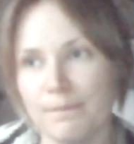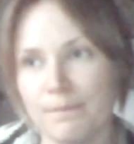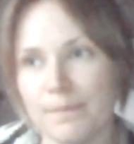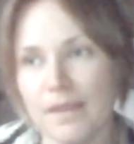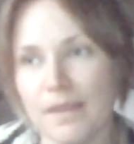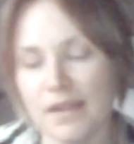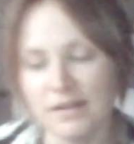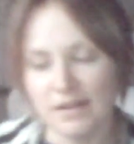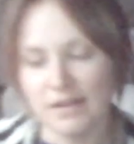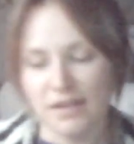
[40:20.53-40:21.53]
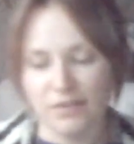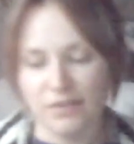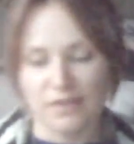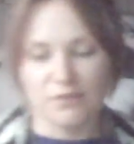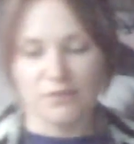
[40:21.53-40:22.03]
And I think
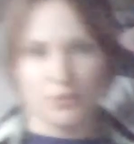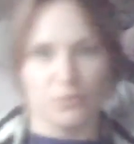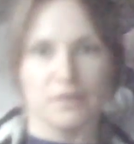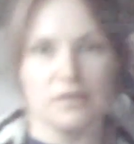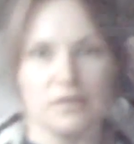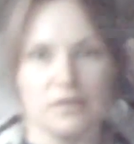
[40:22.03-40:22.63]
vulnerability is